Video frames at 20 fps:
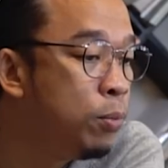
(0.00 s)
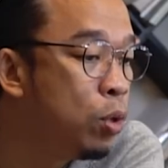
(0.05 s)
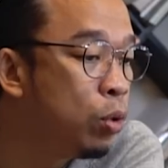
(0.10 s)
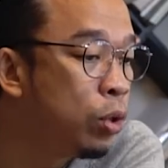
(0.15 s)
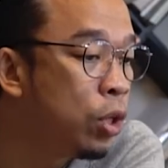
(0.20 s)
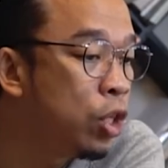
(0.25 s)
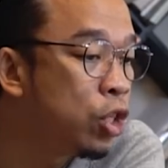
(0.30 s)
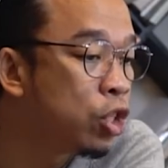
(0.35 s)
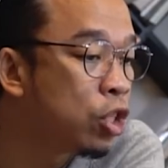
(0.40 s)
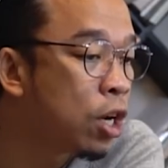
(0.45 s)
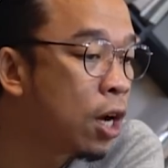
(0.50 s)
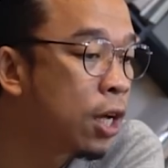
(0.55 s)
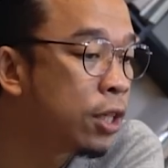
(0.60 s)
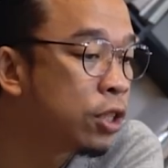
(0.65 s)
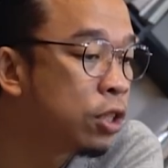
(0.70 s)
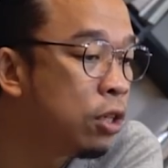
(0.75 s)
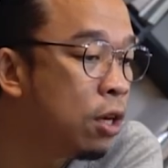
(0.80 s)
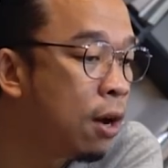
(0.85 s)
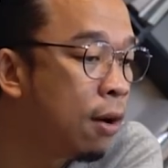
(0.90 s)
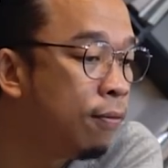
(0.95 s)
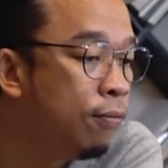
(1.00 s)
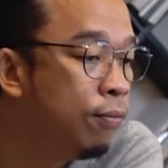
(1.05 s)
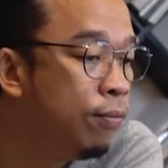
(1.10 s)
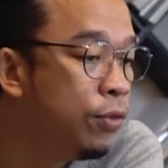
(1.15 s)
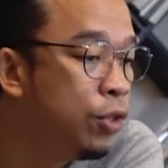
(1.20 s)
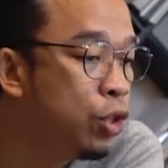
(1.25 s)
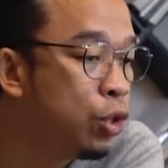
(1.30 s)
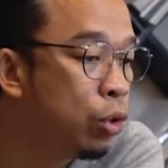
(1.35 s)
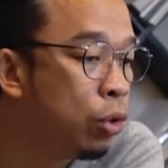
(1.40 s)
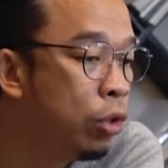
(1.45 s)
beauty shots. You
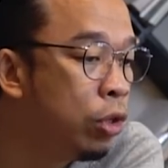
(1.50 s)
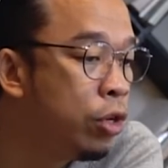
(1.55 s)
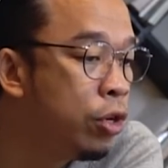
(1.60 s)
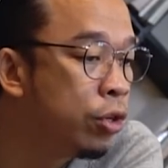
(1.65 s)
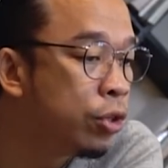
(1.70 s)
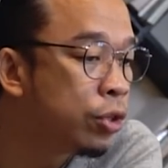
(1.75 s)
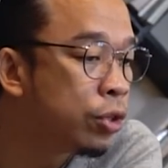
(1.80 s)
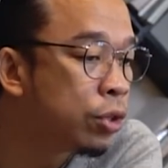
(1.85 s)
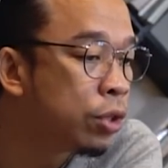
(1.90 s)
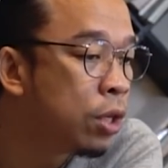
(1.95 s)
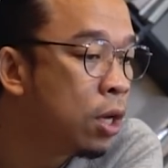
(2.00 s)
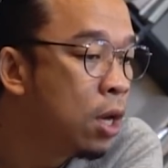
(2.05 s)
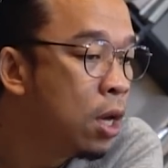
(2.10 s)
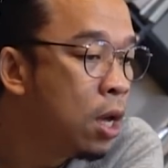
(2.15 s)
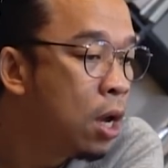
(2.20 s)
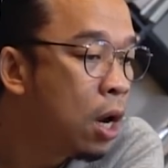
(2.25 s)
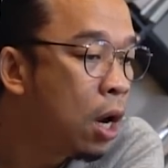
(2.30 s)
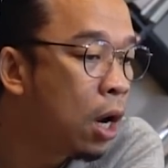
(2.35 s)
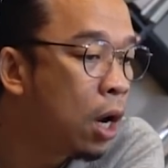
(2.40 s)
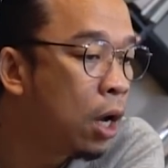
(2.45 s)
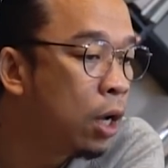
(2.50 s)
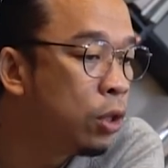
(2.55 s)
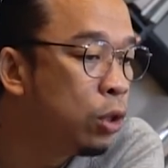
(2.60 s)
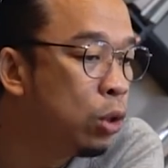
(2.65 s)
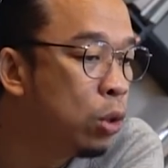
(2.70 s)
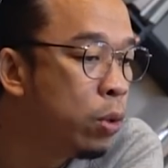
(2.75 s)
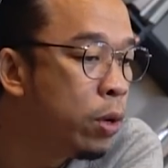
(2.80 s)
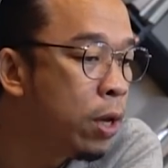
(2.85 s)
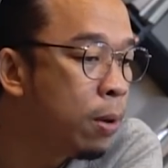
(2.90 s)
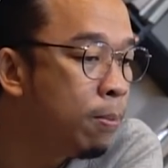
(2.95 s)
have Julius
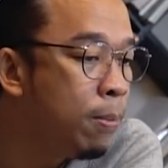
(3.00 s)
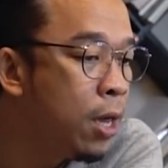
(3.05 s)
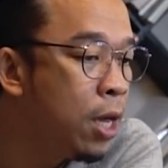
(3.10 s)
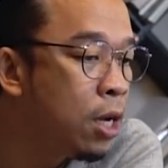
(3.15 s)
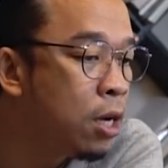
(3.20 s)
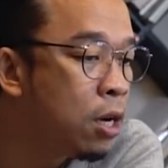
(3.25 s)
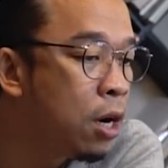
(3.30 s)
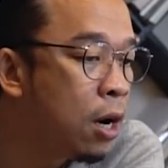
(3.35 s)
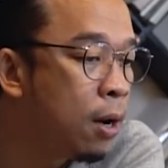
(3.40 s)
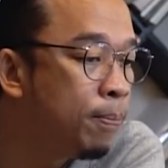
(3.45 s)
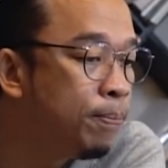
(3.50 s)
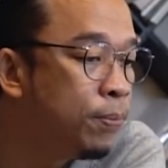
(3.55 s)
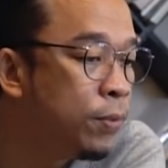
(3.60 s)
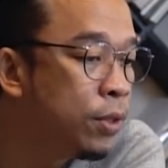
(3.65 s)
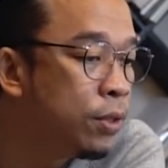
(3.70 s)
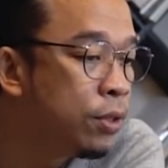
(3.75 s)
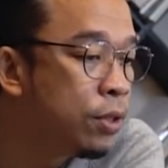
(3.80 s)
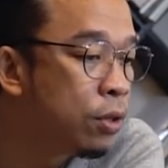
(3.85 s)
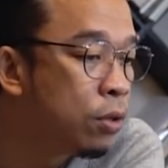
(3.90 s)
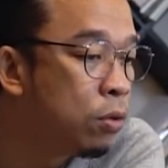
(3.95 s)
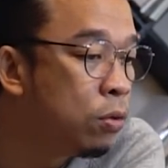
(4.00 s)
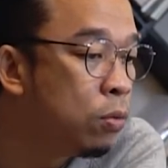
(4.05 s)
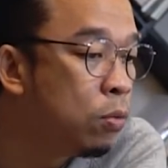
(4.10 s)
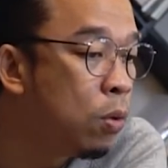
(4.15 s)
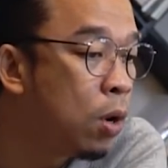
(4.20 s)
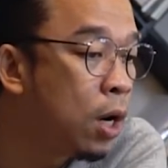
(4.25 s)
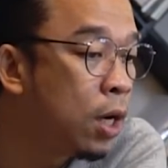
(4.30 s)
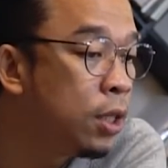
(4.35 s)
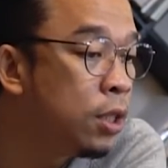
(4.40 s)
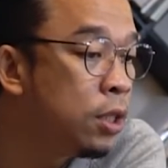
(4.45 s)
doing makeup,
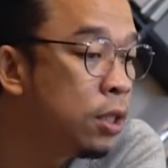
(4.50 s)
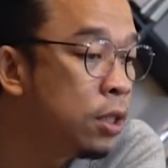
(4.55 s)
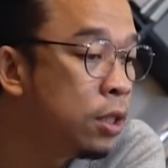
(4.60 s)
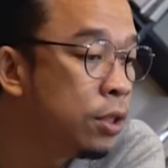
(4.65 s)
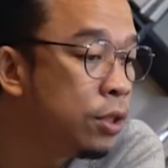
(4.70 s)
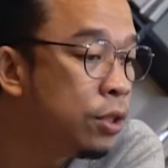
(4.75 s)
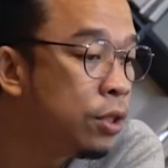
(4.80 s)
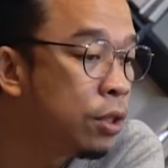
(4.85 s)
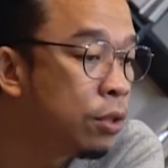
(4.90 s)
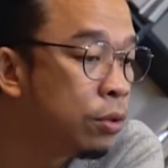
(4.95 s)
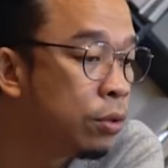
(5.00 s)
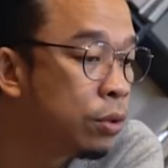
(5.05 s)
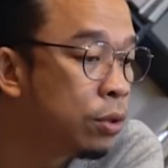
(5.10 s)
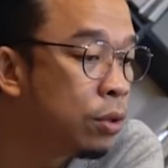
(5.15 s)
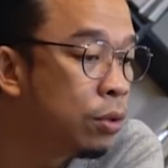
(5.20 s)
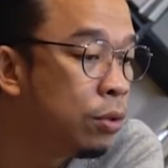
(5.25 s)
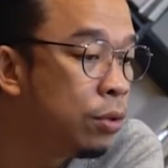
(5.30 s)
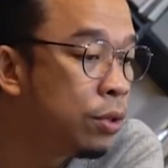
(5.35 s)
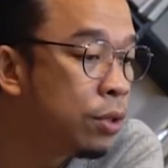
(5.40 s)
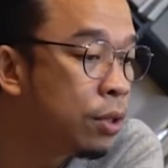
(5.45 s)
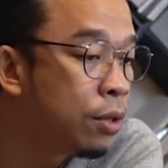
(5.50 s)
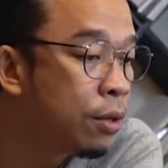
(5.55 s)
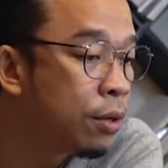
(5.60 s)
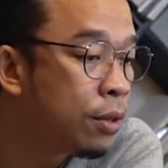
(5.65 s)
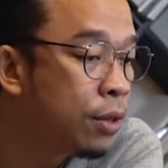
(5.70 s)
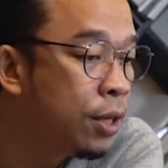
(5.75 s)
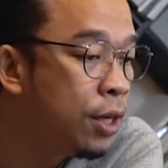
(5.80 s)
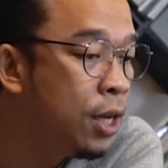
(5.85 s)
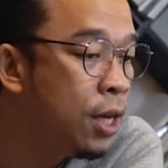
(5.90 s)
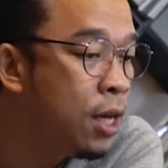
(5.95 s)
01, 02,
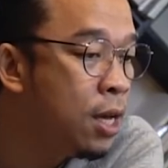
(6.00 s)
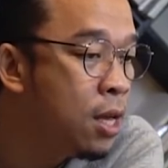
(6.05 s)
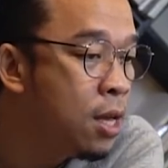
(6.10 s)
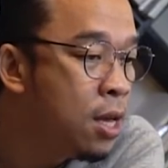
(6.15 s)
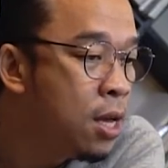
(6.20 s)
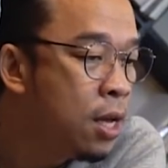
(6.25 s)
03.